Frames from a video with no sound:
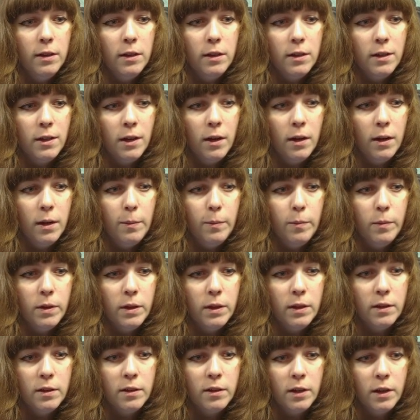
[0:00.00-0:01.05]
time with
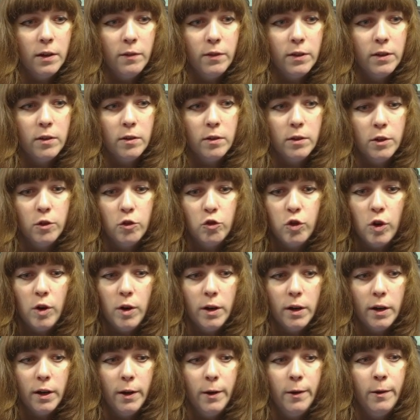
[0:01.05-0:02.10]
the servers on
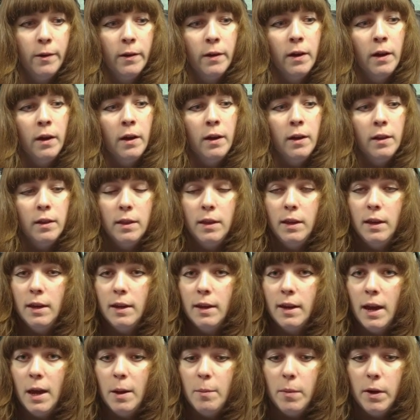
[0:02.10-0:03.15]
Nitrado, the
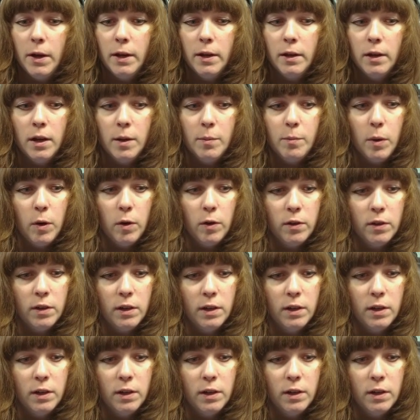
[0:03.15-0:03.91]
game INI box is